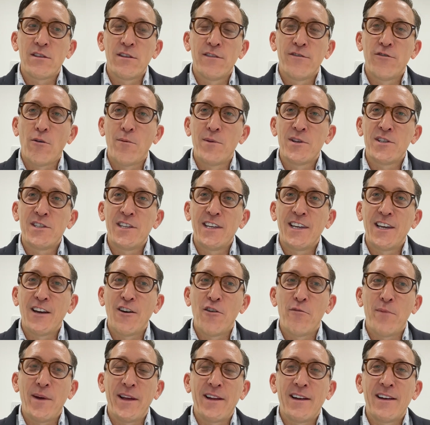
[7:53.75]
the former CEO
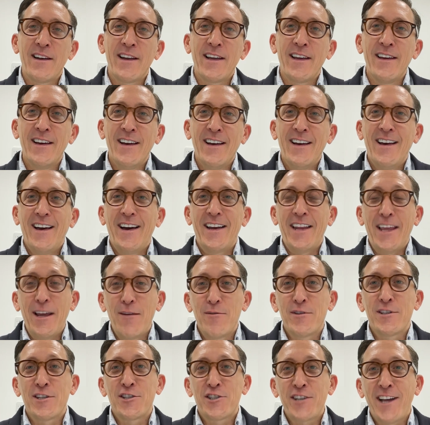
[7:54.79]
of Bentley, and he
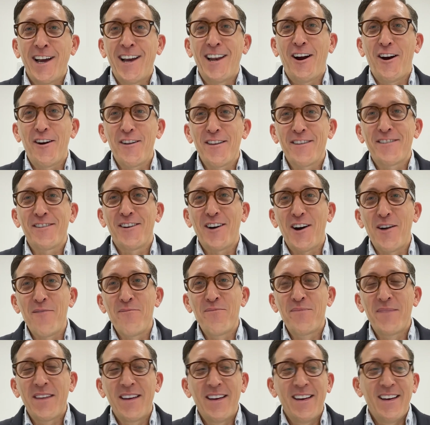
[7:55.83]
was at JLR at the time.